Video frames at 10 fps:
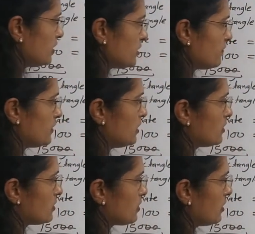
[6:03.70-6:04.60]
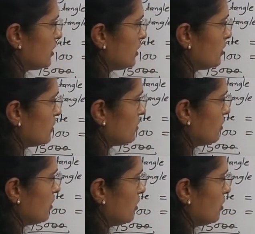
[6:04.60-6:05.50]
shift this 30 here.
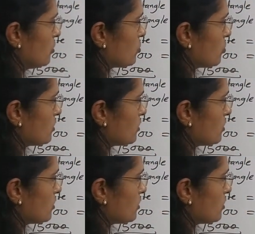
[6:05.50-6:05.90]
So